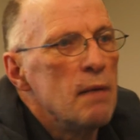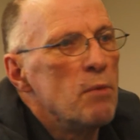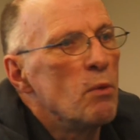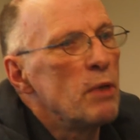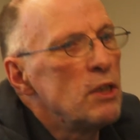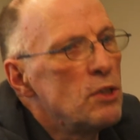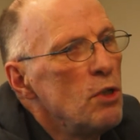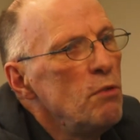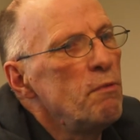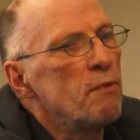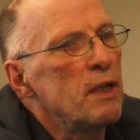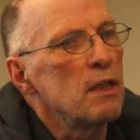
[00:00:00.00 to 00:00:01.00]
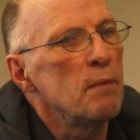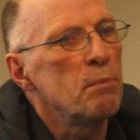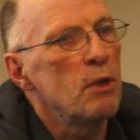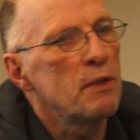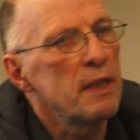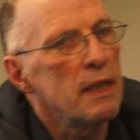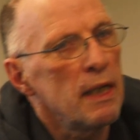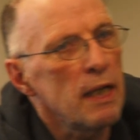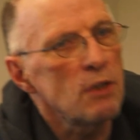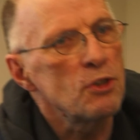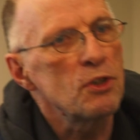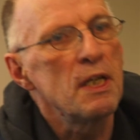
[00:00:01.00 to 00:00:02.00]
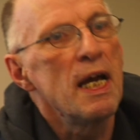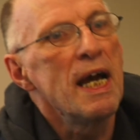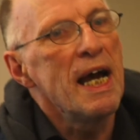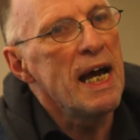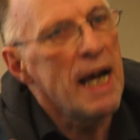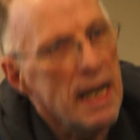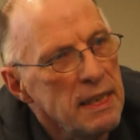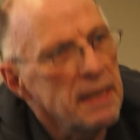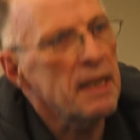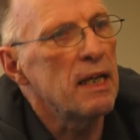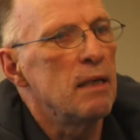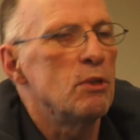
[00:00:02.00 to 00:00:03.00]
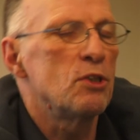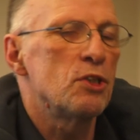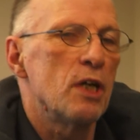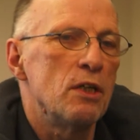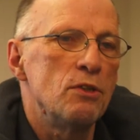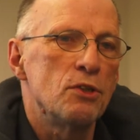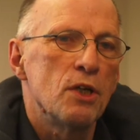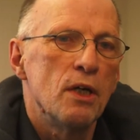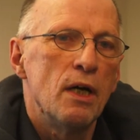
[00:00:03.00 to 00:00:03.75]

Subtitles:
but we do feel that both the election and the climate change